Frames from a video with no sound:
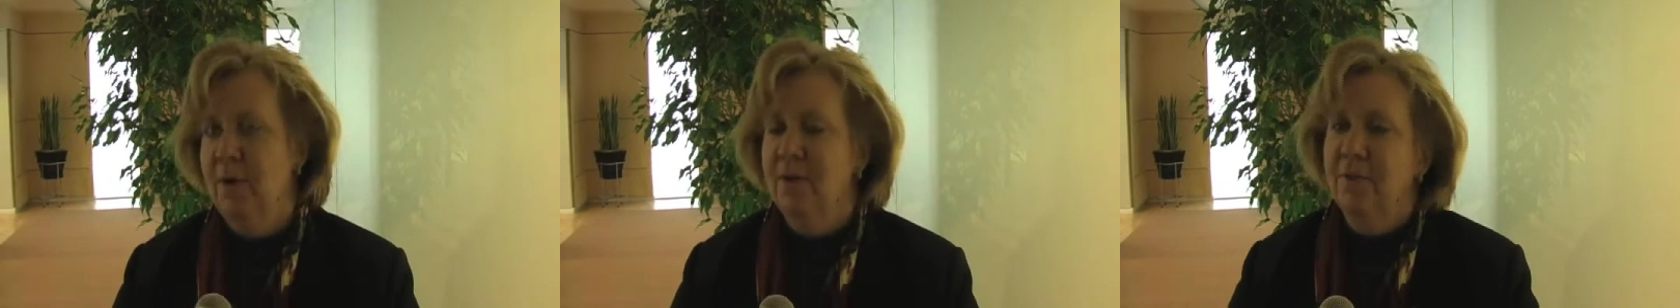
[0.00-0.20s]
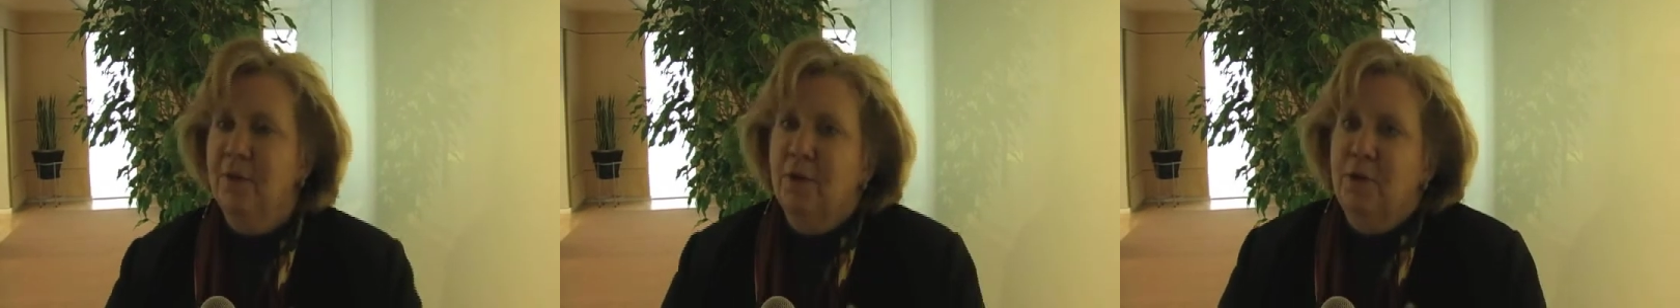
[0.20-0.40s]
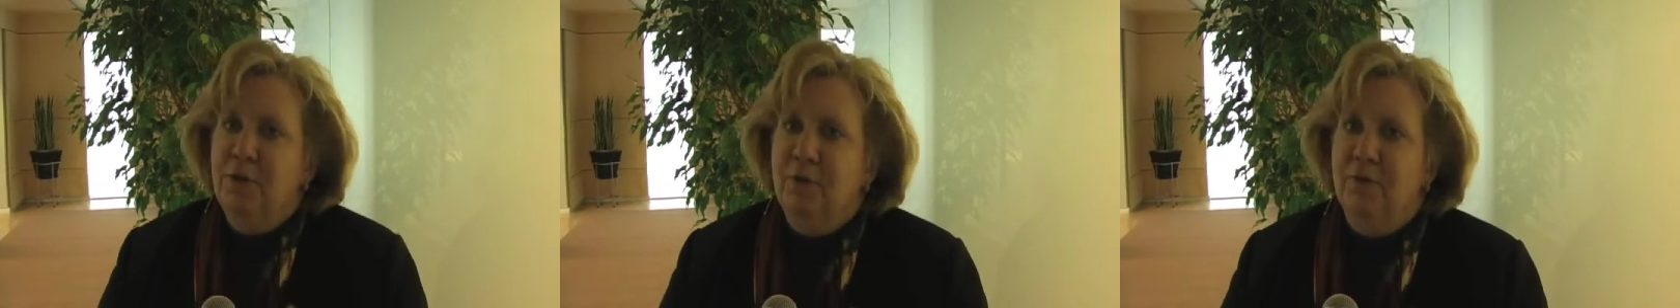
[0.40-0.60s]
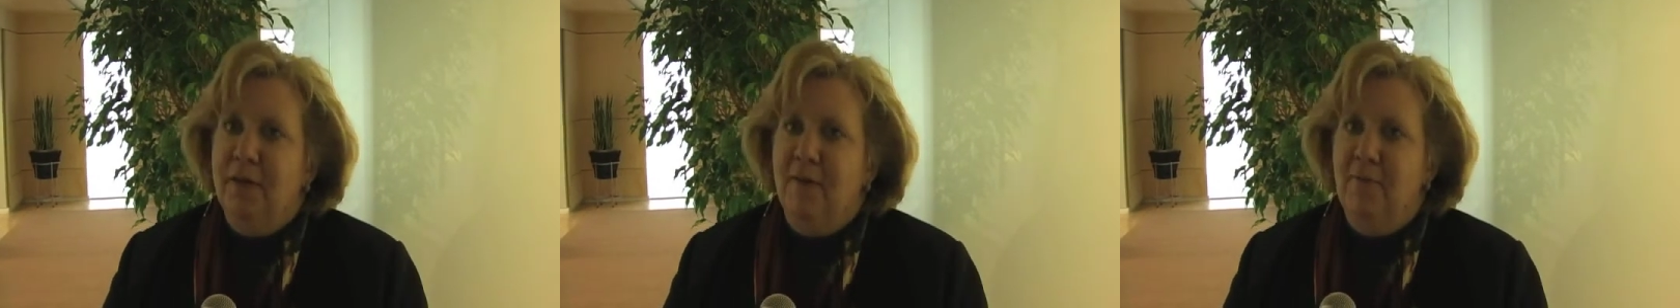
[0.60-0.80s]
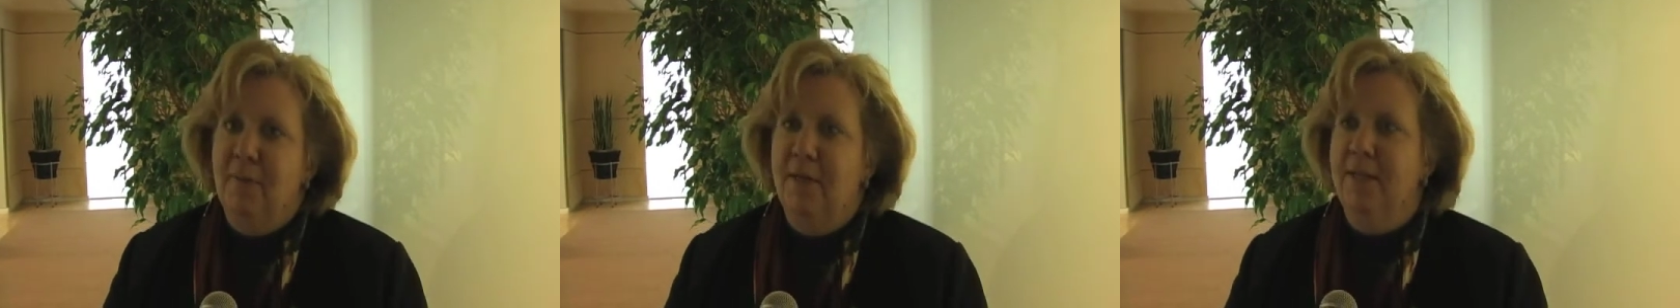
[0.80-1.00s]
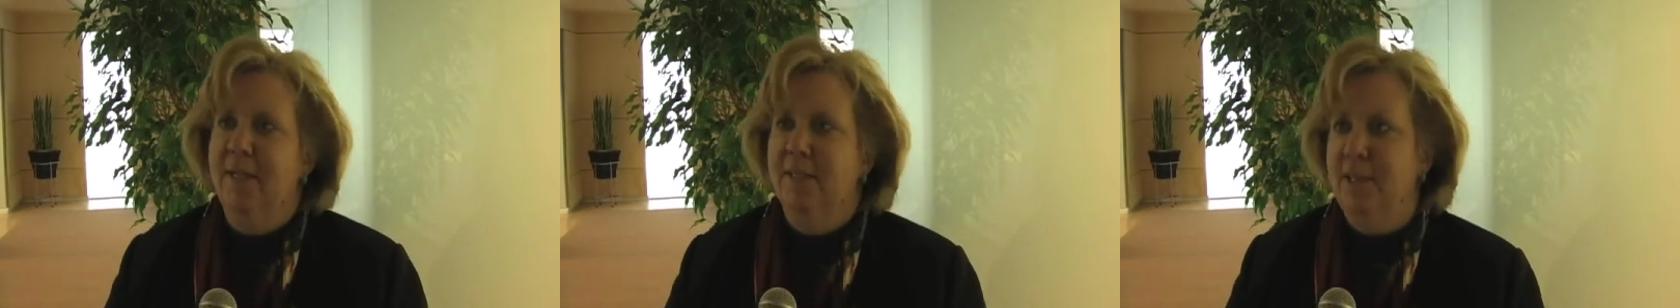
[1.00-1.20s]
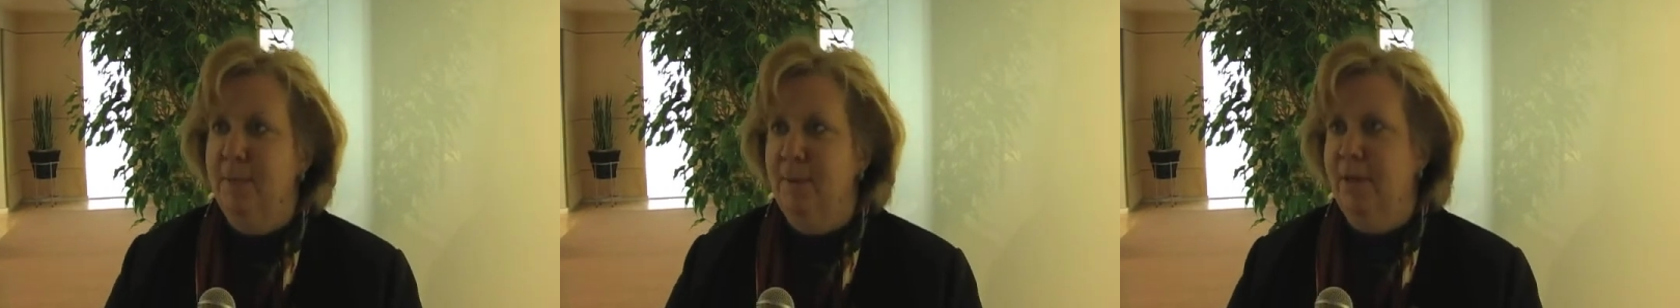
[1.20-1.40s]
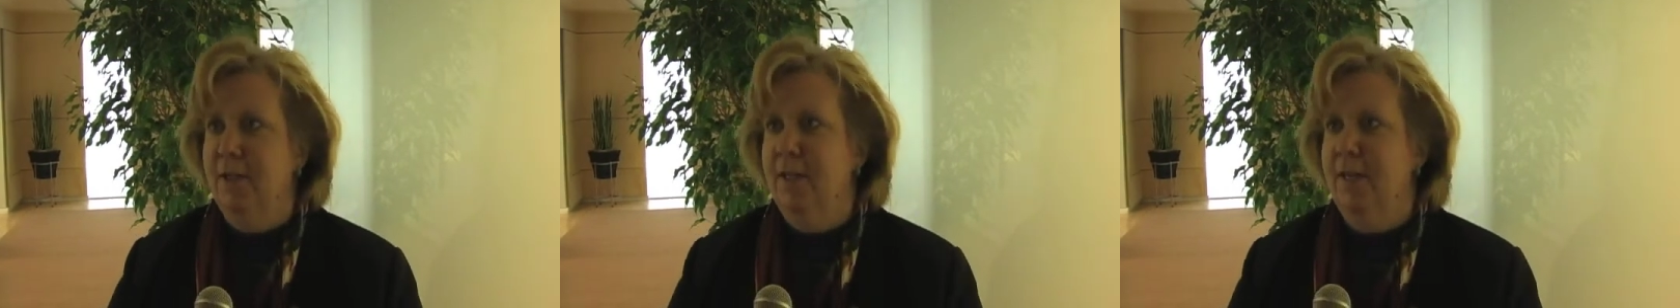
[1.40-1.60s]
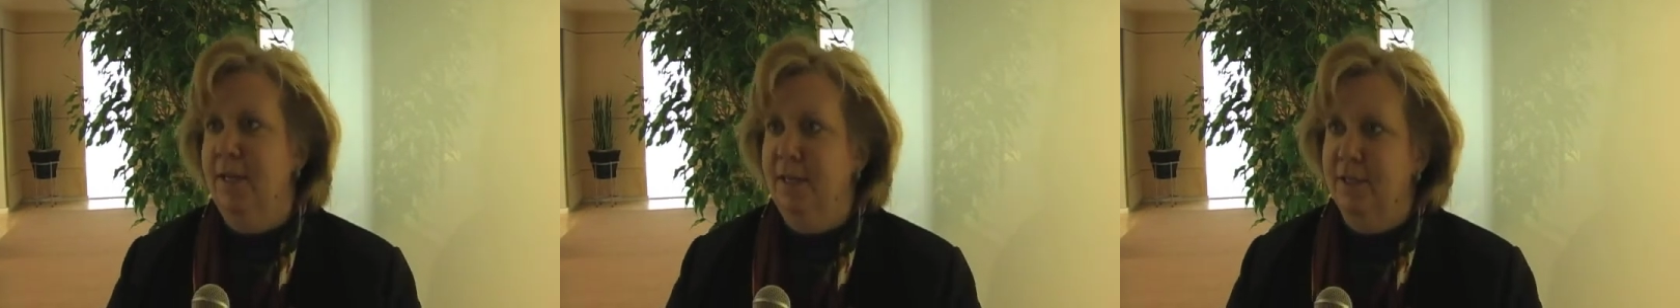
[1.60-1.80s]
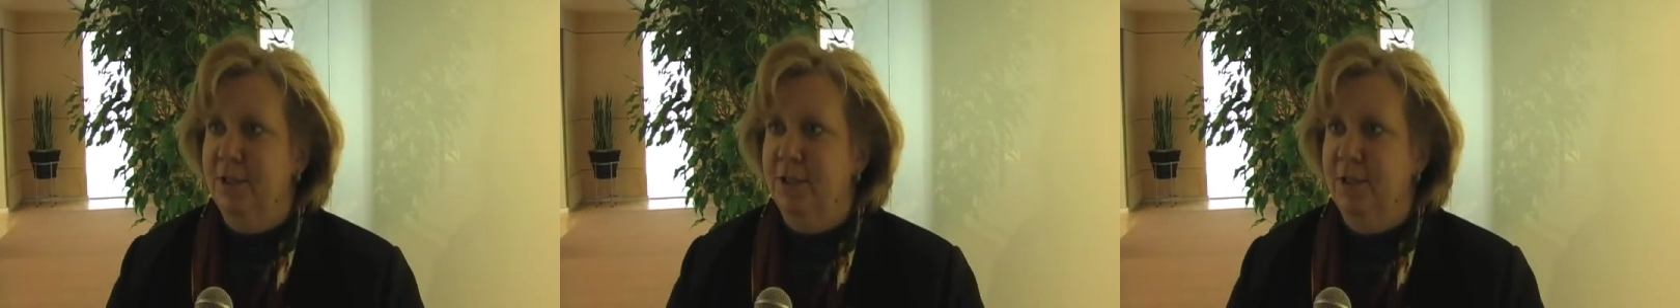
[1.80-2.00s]
The culture of government typically
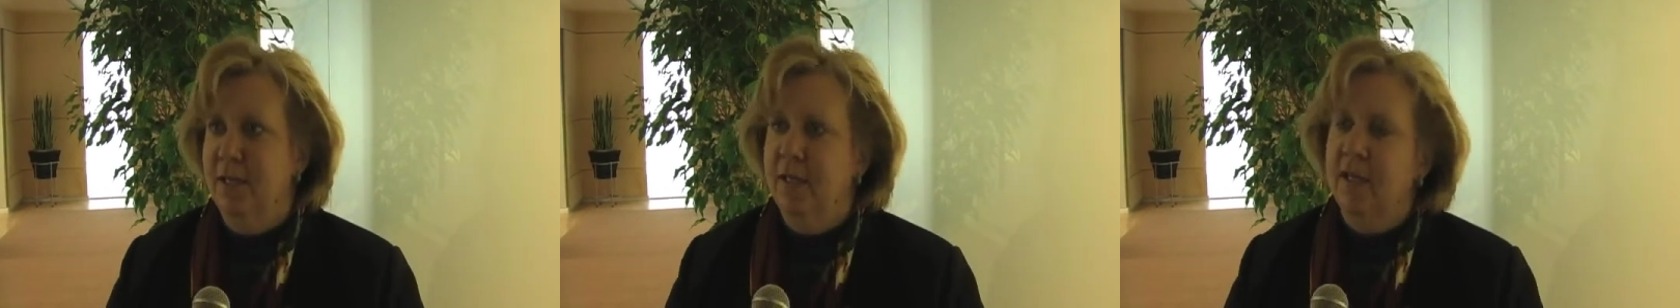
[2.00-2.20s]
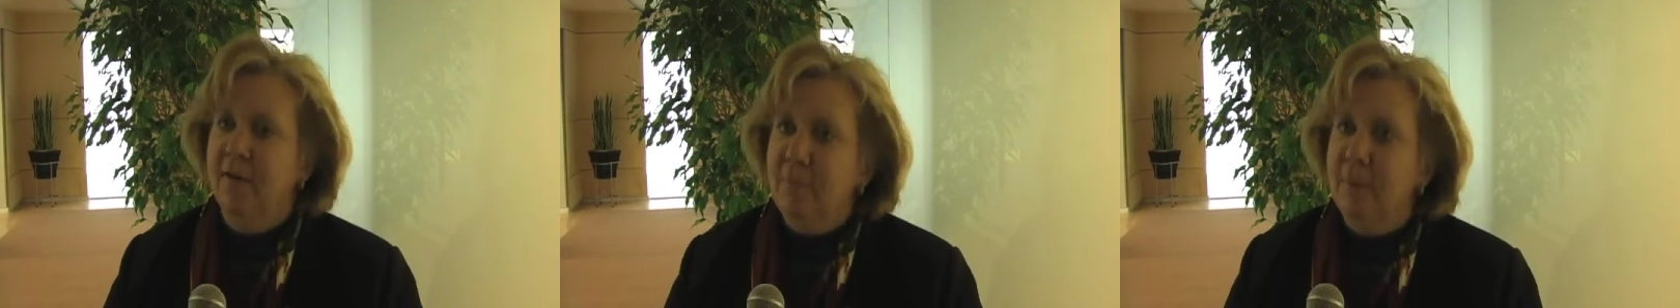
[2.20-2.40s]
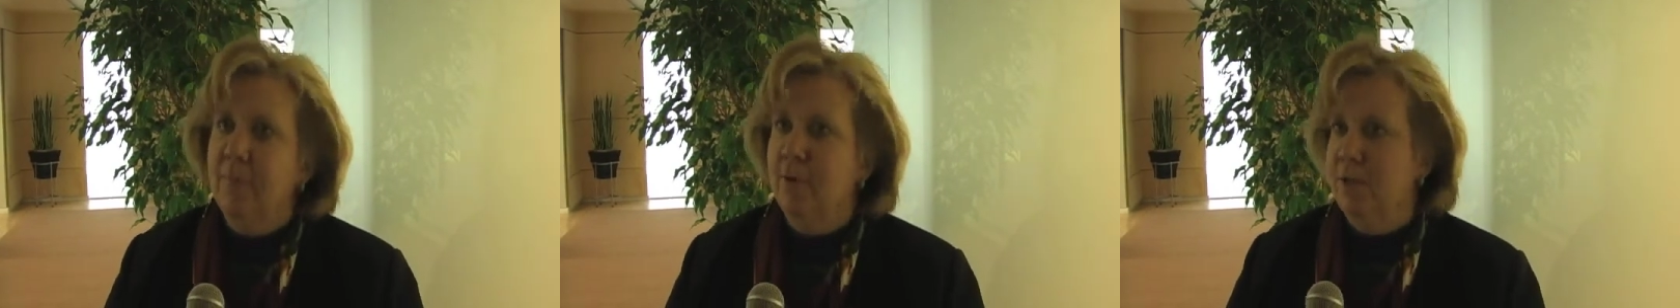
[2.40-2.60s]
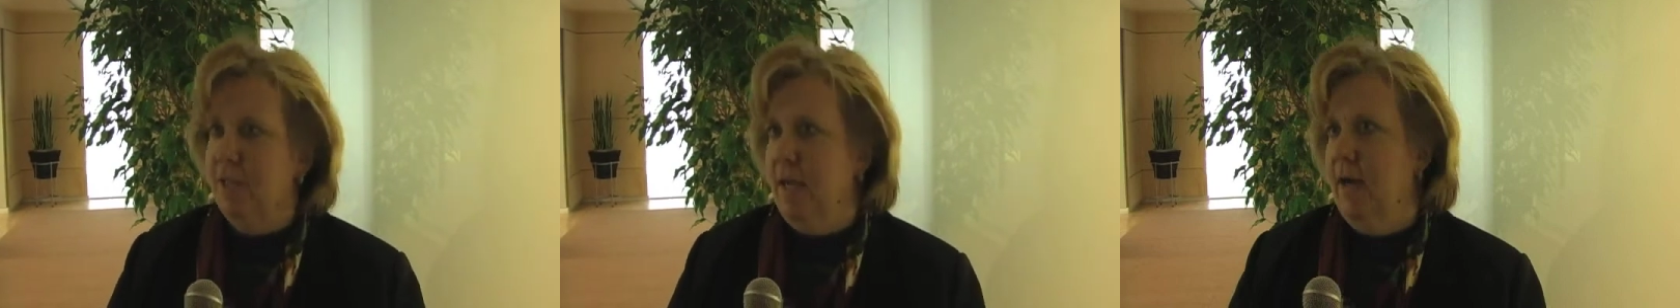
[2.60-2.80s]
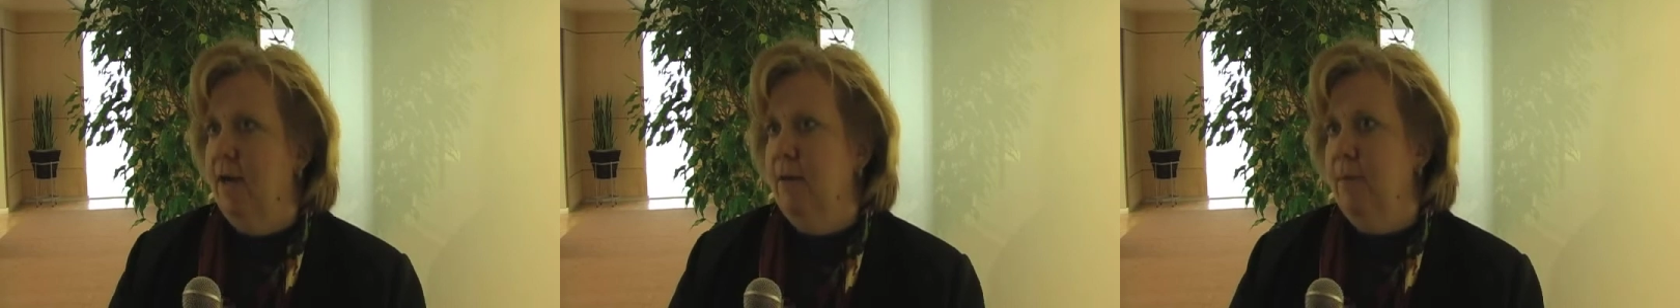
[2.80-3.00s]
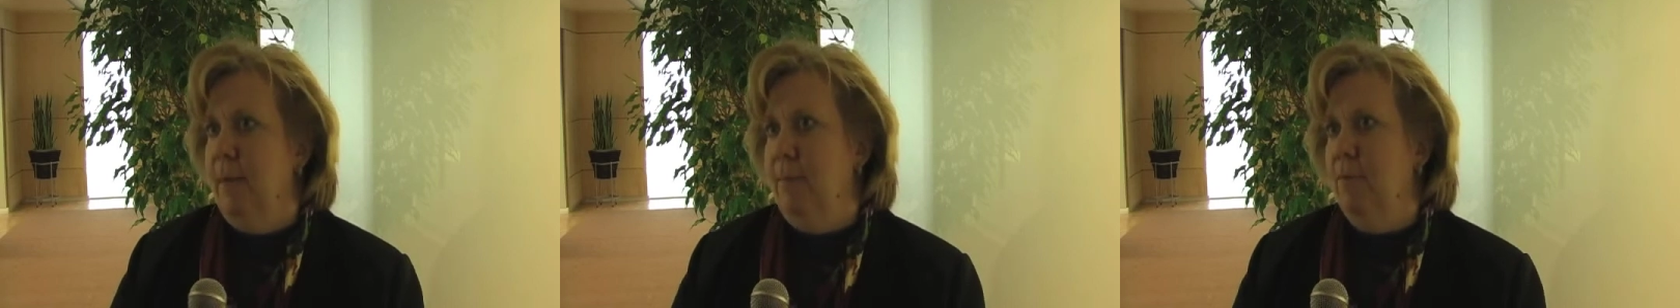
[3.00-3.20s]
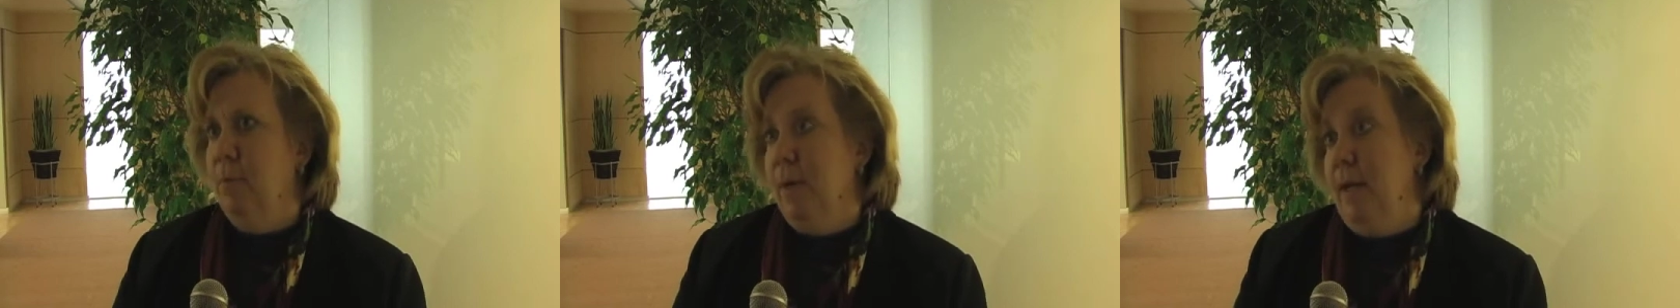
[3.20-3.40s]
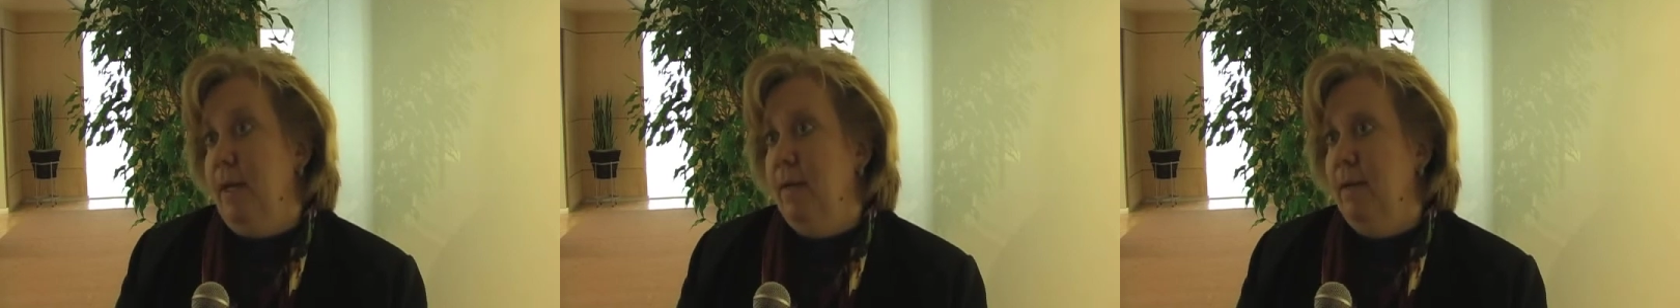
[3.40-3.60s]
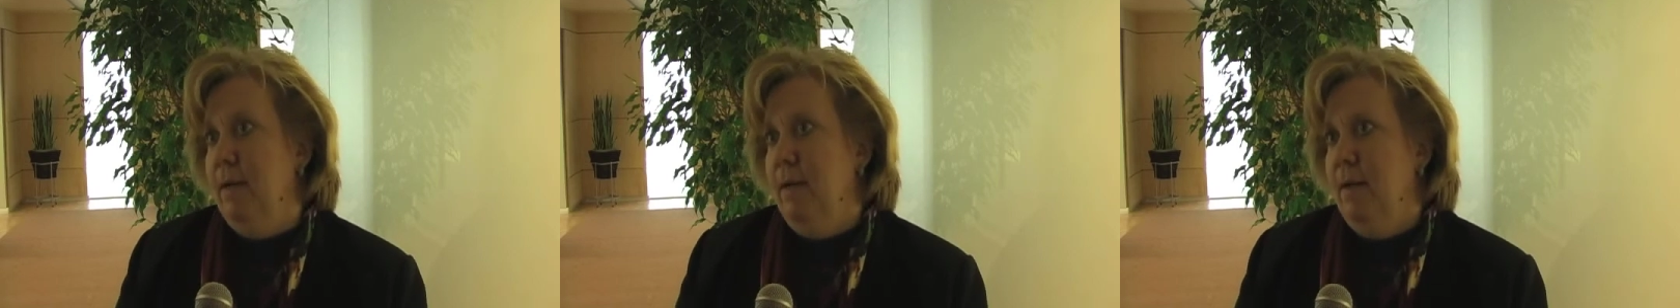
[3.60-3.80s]
is government puts out and people read.